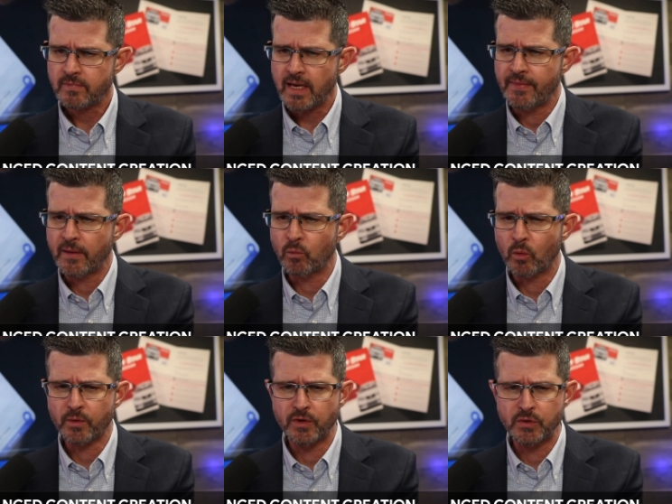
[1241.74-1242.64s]
And then what
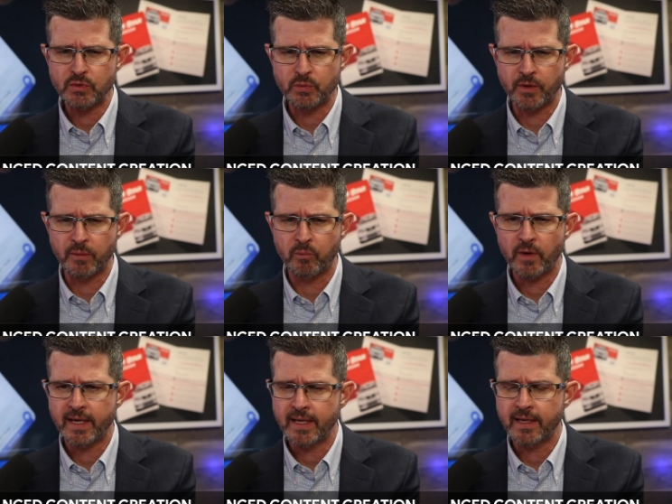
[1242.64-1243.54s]
we're going to do is we're going to
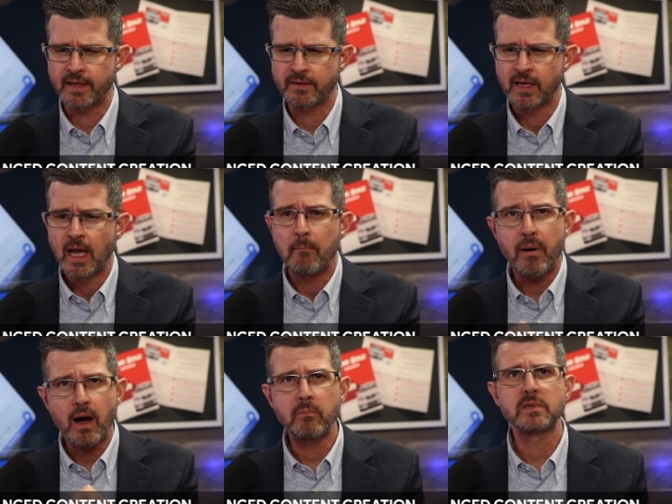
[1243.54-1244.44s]
bring in
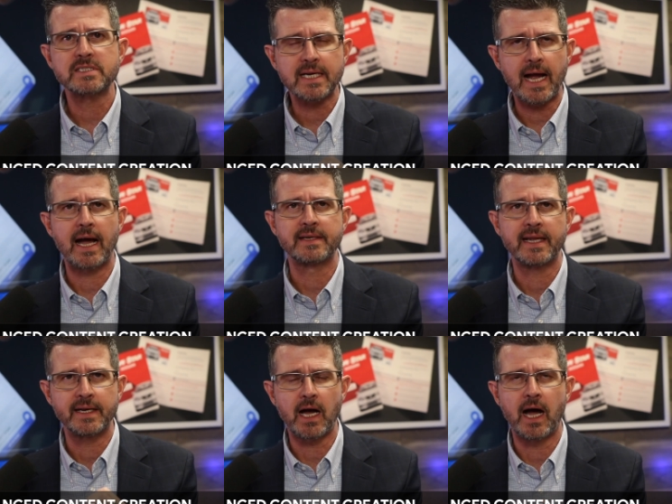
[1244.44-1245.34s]
published
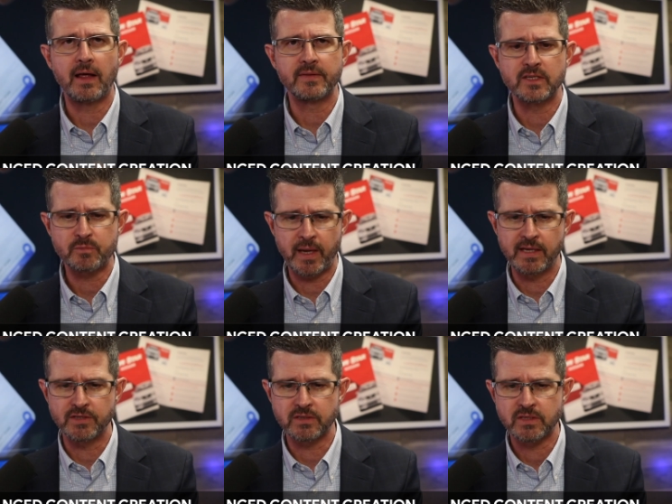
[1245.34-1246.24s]
content on these
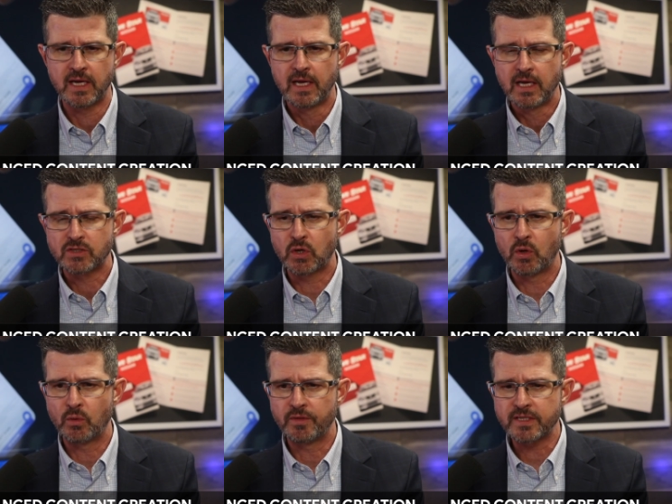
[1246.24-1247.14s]
pages.
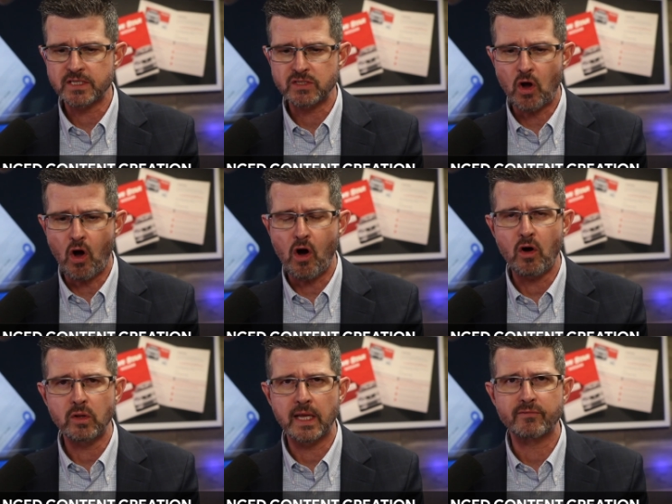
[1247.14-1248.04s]
So this is
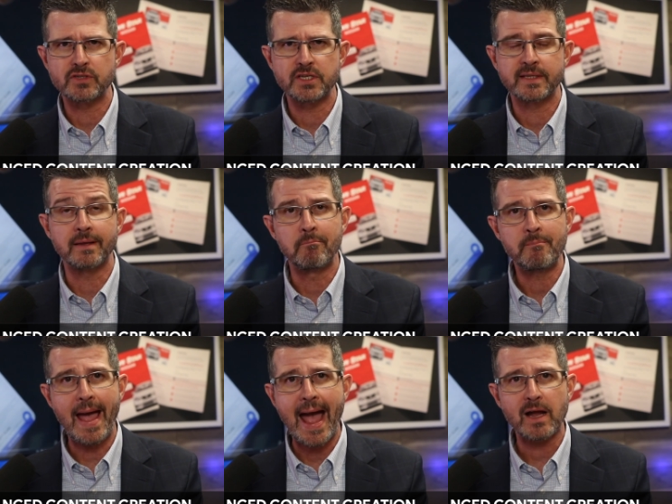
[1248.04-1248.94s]
all leveraging the
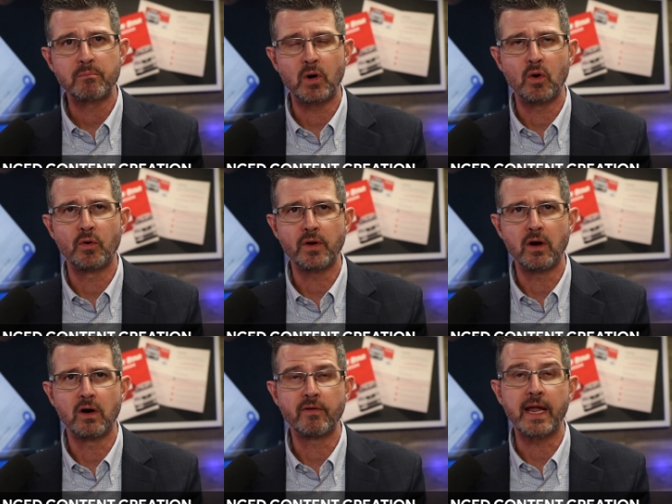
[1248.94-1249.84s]
backbone
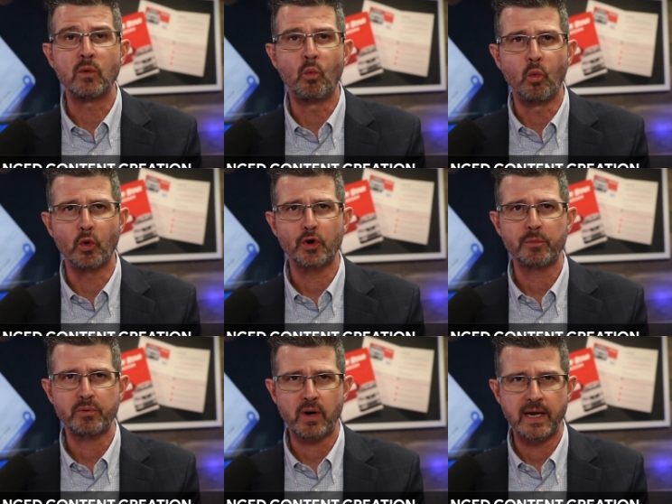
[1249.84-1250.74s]
of a
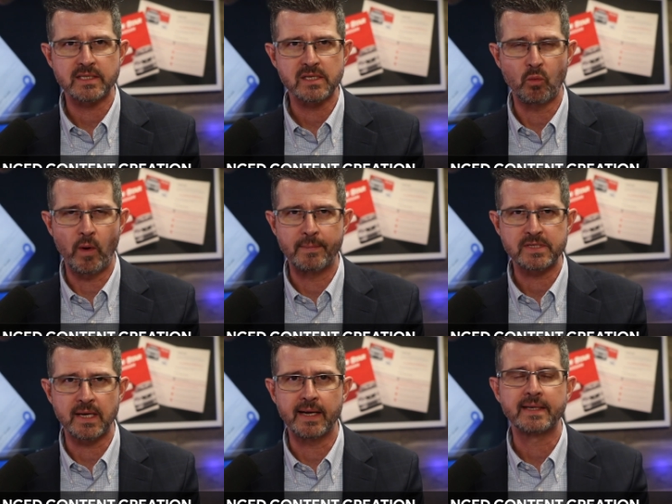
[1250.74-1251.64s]
WordPress
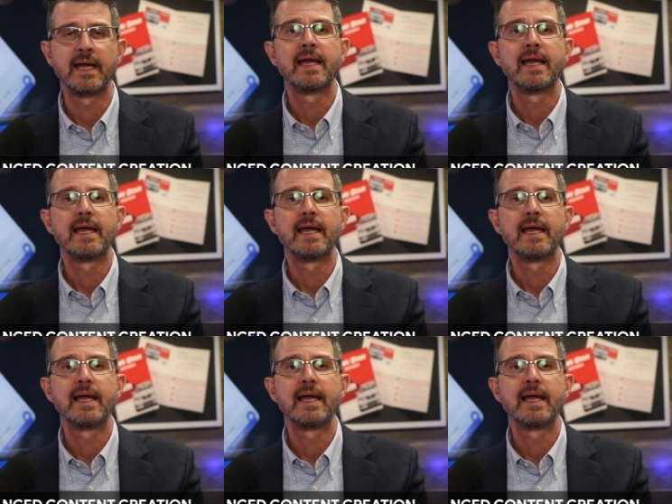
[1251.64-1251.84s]
website.